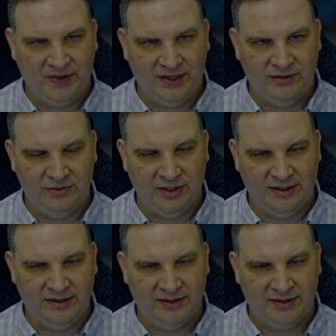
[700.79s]
I do
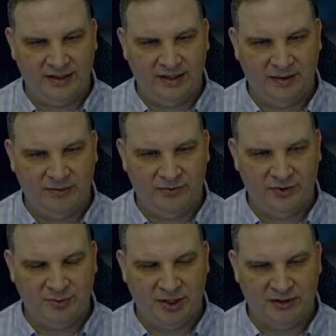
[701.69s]
like to hit that up, for,
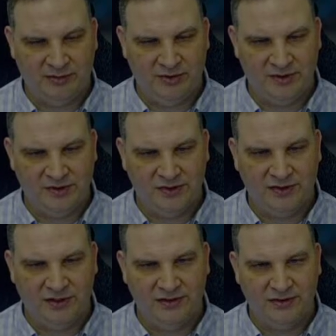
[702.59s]
especially when the stun
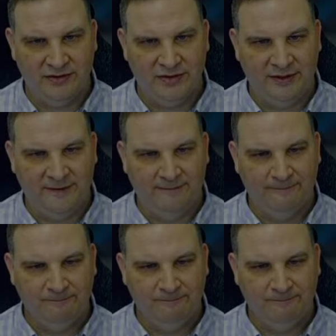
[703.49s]
guns are in there.